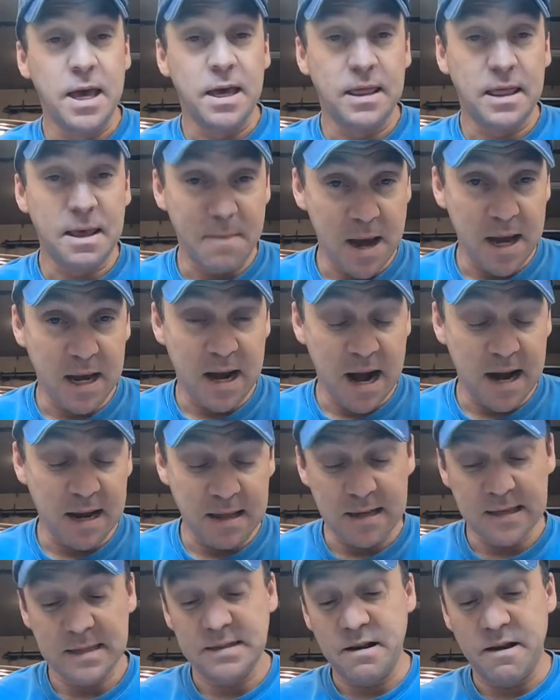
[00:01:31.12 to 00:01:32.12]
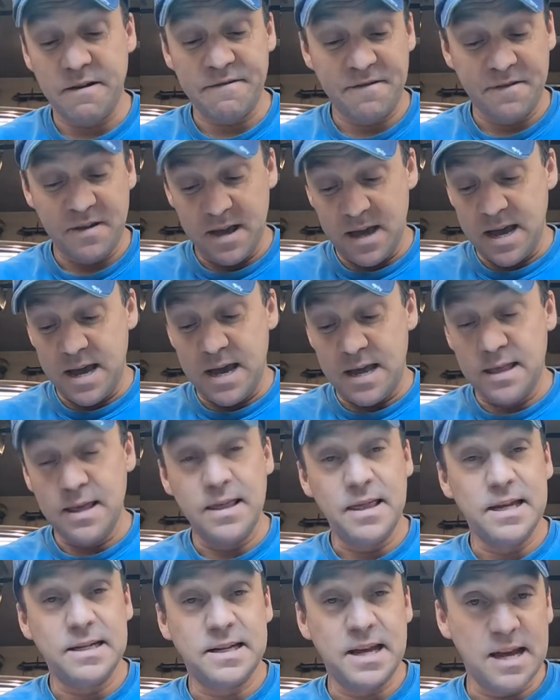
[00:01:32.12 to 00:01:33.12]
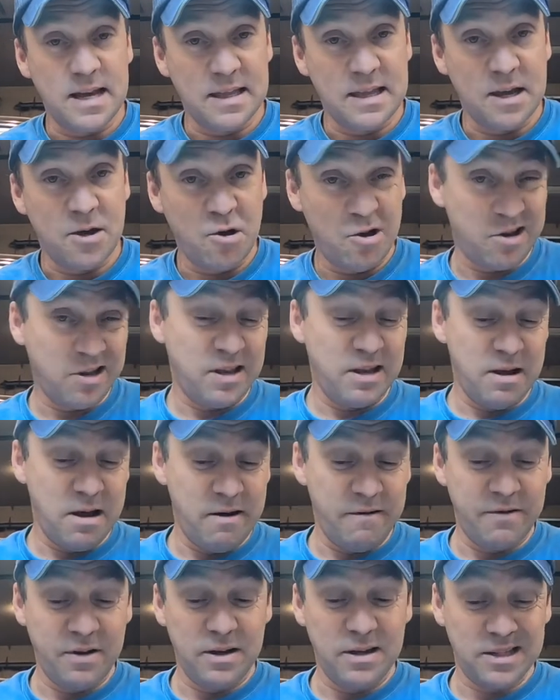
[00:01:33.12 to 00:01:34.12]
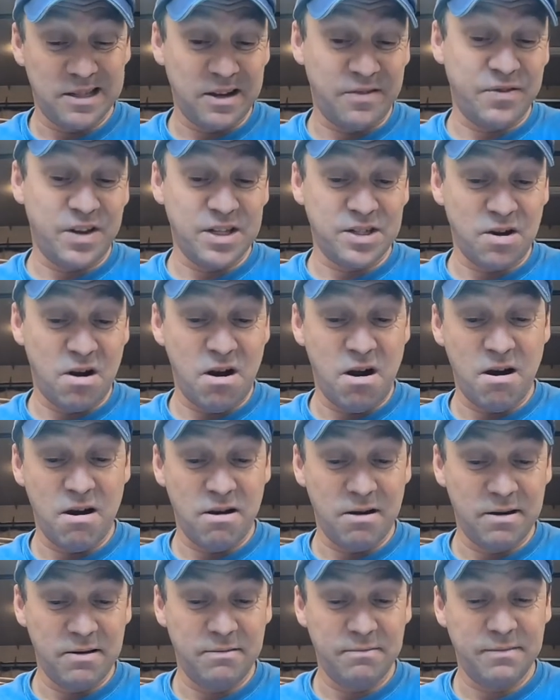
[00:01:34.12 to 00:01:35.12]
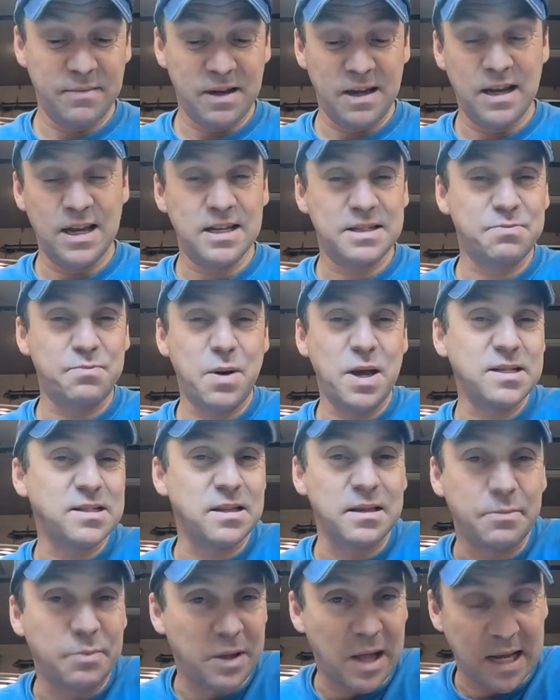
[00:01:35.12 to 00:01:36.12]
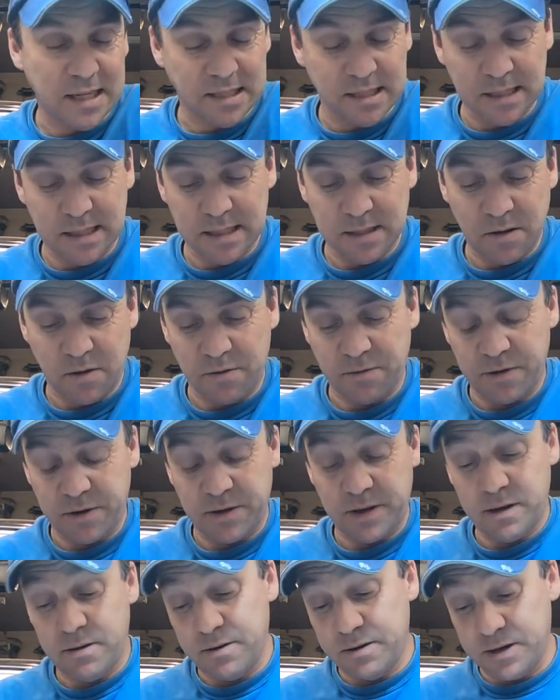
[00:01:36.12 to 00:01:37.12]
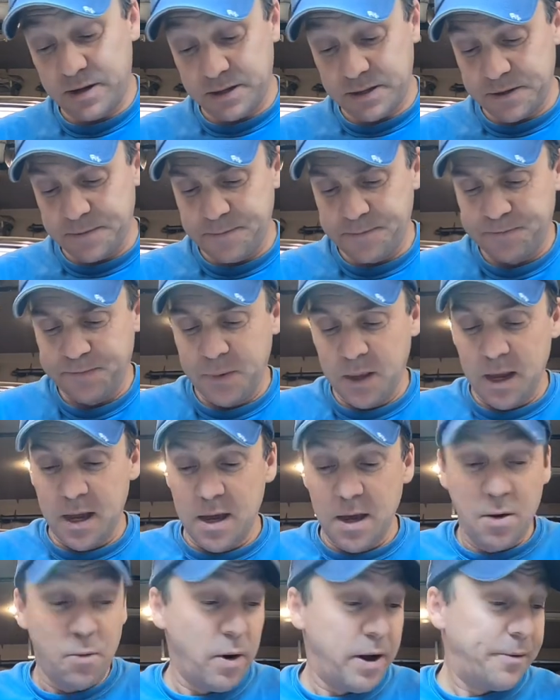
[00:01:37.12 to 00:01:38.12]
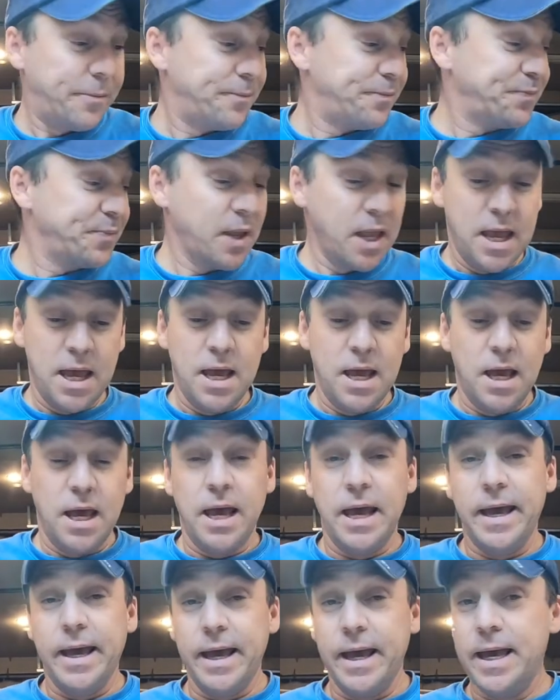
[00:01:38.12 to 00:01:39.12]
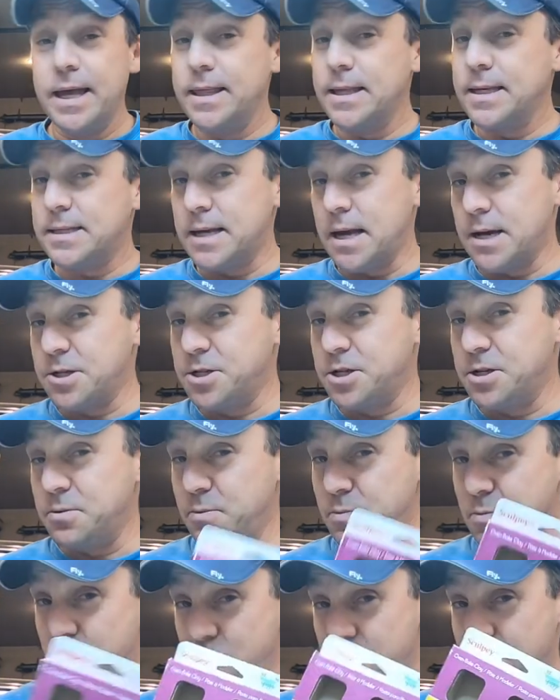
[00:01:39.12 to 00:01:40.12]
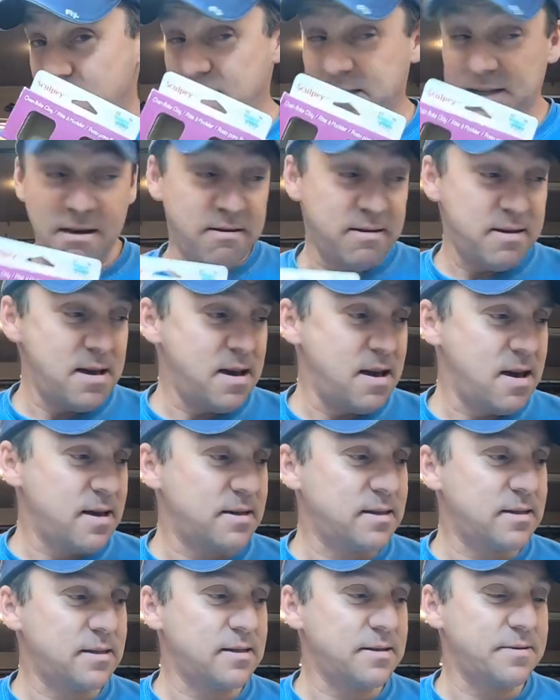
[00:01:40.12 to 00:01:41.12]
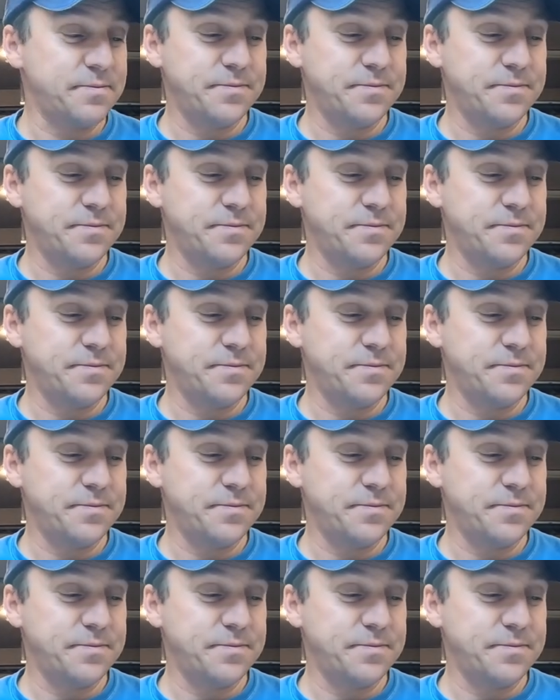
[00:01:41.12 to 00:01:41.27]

they make it out of this stuff and then they take and they cook it in the oven the stuff gets hard it's basically plastic is all really all it is well in the section where they sell this